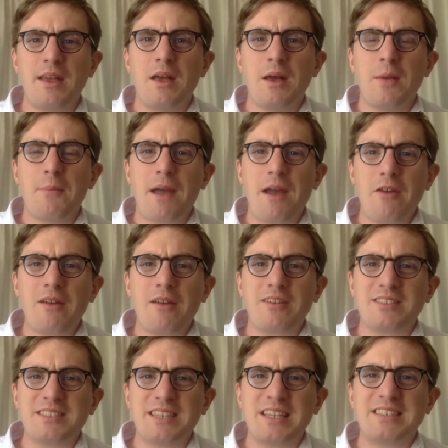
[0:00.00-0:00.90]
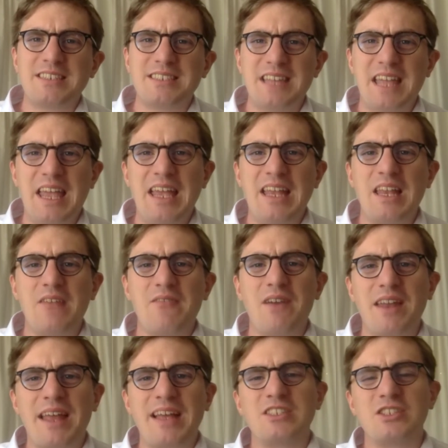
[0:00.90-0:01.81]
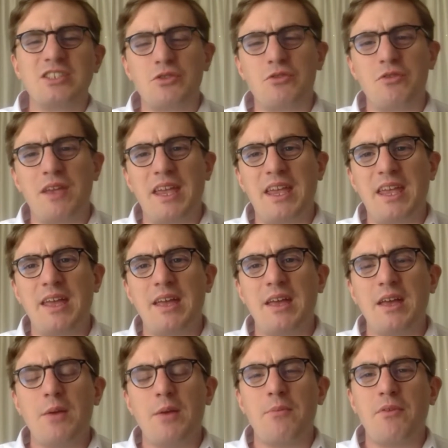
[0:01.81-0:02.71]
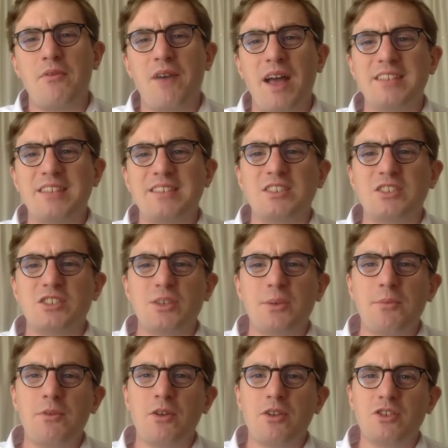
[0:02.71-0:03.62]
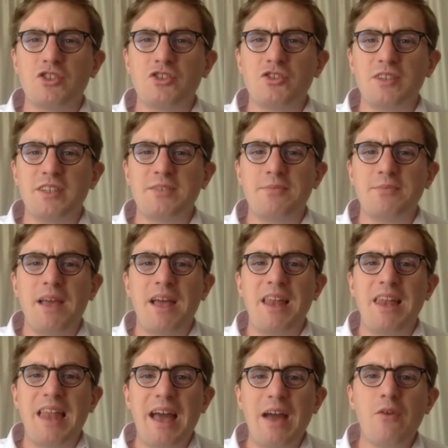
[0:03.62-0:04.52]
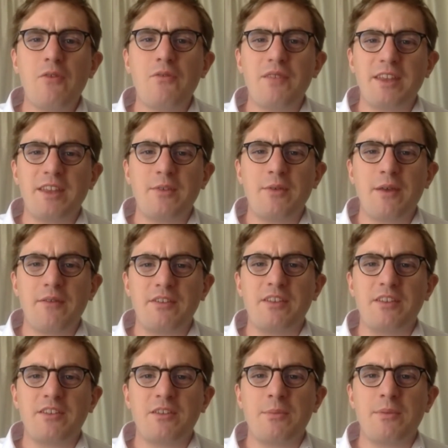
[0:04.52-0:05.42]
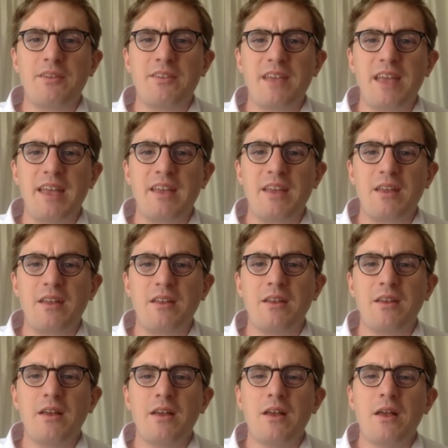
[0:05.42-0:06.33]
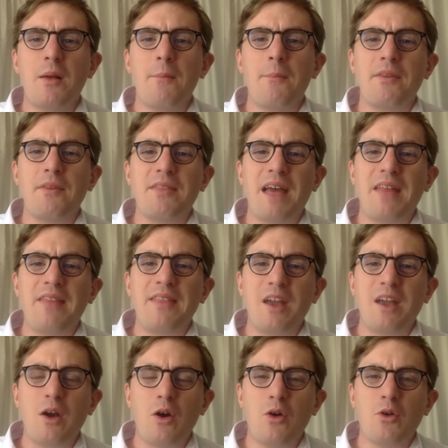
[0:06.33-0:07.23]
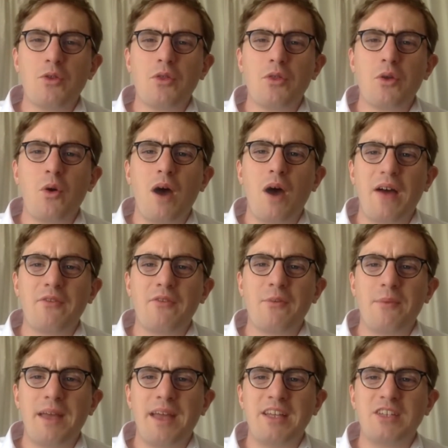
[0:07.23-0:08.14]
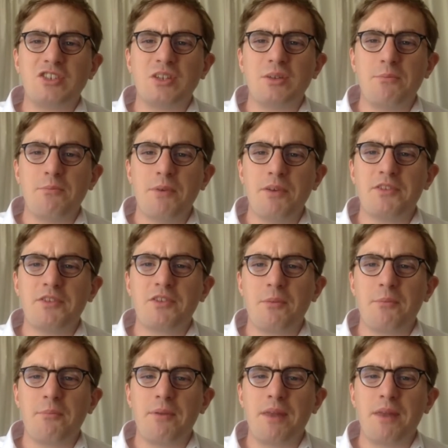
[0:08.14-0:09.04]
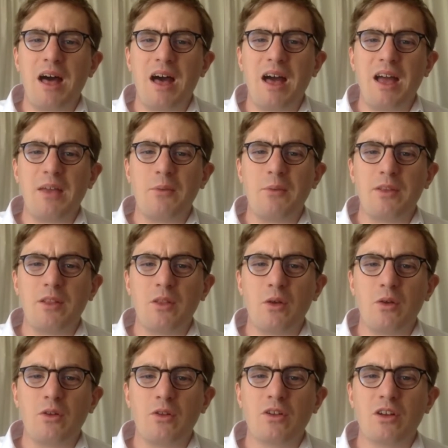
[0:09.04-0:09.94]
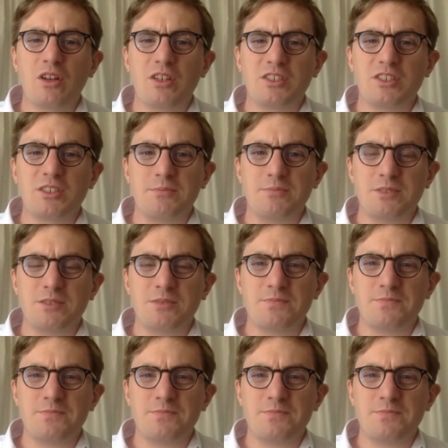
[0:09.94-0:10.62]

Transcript: Paragraph 16 of Annex 3 provides that some countries may allow video evidence to be taken, but that the oath or affirmation must comply with local customs.